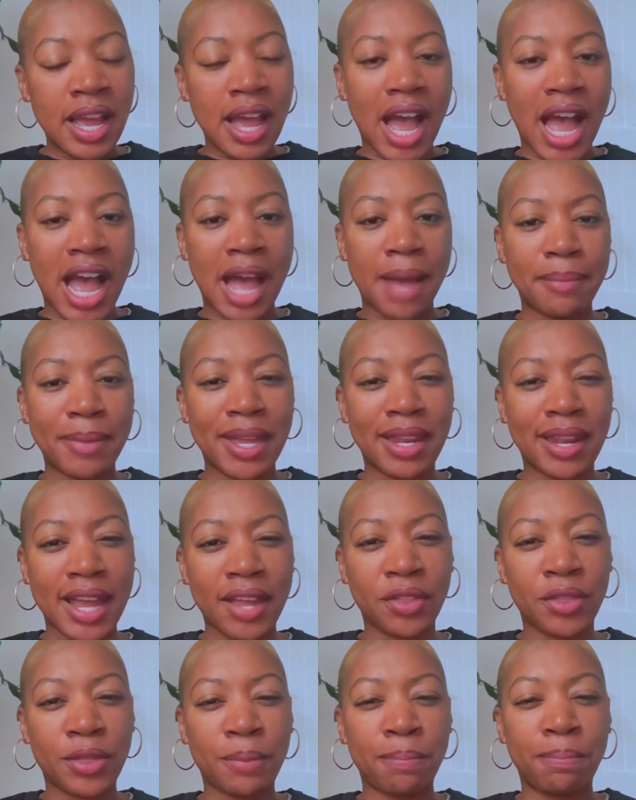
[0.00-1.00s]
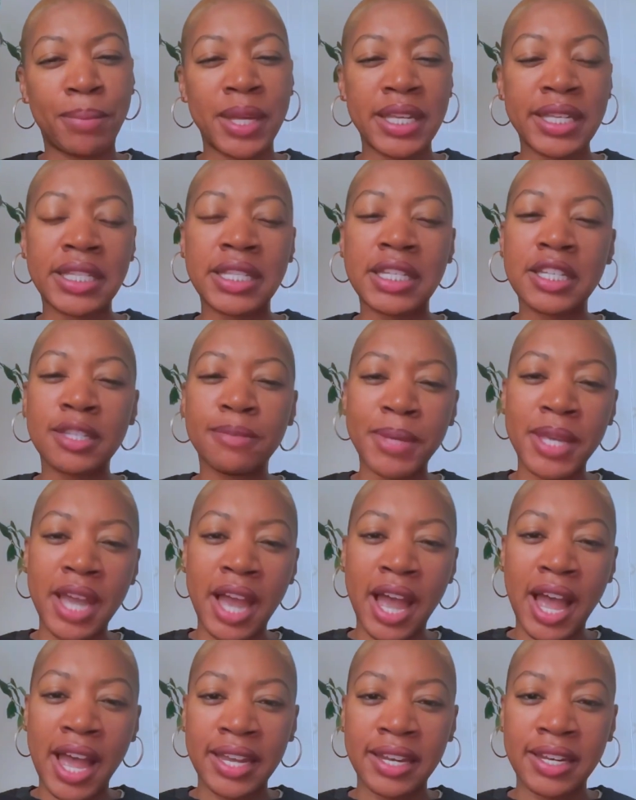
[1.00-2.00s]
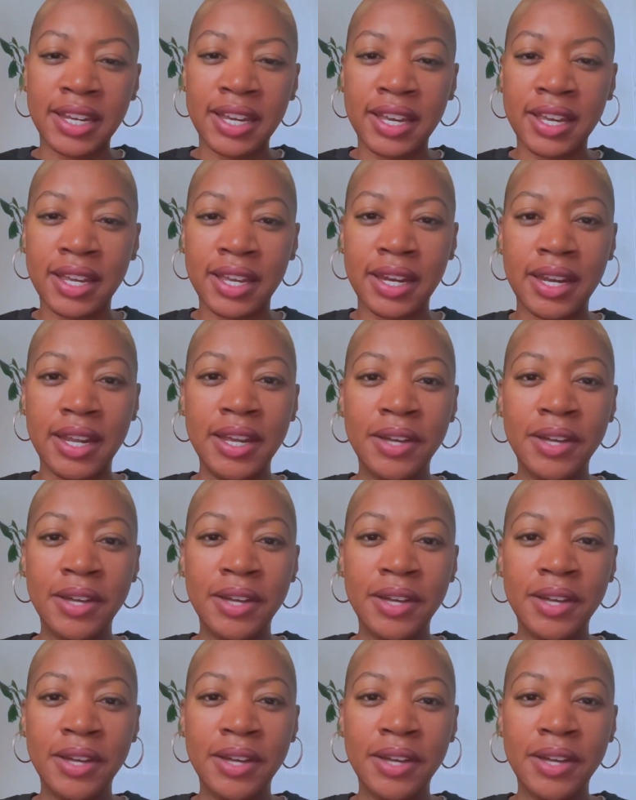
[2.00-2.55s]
yeah. um, and like the business behind it.